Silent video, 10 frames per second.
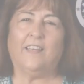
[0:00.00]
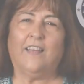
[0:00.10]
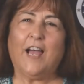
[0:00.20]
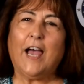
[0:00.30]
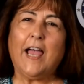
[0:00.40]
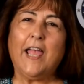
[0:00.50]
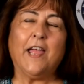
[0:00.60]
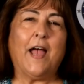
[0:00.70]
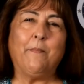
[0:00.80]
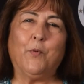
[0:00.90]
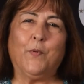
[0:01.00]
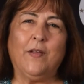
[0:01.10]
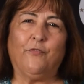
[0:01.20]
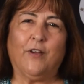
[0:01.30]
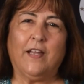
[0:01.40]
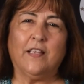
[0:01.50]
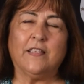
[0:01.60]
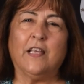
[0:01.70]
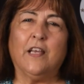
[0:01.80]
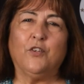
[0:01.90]
Hi, I'm Marie
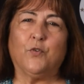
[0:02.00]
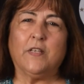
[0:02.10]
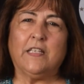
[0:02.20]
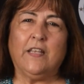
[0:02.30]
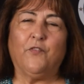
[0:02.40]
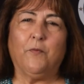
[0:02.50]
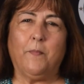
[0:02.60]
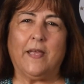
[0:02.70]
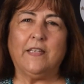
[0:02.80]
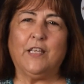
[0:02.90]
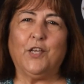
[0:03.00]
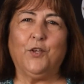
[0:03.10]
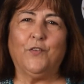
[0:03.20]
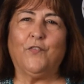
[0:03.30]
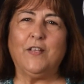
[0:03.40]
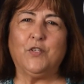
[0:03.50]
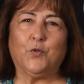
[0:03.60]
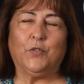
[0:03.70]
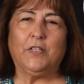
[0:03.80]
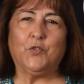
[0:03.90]
Freitas, trustee from Manteca Unified
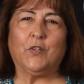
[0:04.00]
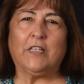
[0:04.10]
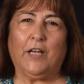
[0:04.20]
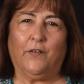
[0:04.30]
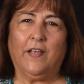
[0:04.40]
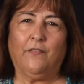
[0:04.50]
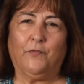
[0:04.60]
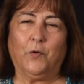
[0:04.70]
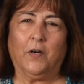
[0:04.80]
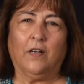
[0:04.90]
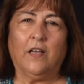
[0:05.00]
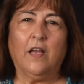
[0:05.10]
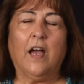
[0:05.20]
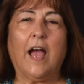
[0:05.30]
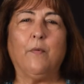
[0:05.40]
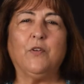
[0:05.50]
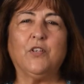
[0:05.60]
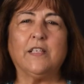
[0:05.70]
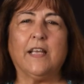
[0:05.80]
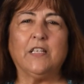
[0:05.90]
School District Area 4. I would
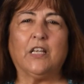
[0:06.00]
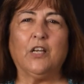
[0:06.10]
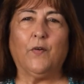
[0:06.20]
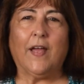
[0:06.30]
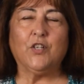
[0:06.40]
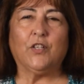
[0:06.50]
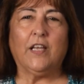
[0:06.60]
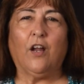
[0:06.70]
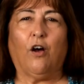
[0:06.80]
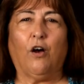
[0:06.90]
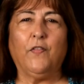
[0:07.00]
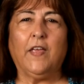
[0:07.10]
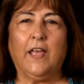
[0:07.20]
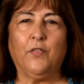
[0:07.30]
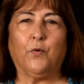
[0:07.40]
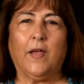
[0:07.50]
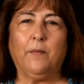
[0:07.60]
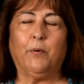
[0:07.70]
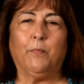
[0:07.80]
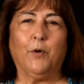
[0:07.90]
just like to congratulate all the 8th
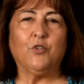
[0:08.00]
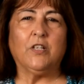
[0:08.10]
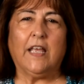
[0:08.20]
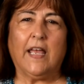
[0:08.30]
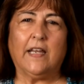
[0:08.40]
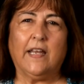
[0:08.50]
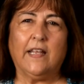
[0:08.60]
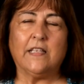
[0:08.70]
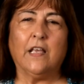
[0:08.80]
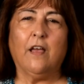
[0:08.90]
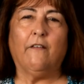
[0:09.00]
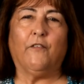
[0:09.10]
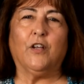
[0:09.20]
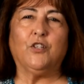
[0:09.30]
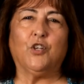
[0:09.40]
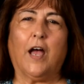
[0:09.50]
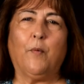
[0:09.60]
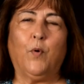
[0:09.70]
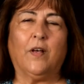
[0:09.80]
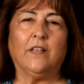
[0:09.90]
grade promotion candidates for a
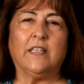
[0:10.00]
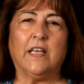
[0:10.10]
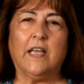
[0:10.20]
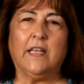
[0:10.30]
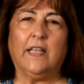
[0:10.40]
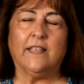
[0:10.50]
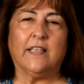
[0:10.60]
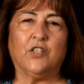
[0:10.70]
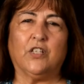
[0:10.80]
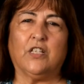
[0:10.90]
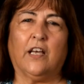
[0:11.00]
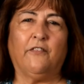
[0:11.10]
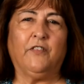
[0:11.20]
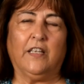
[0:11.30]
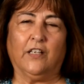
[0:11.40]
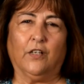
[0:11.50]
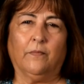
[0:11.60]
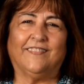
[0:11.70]
job well done in such a tough year.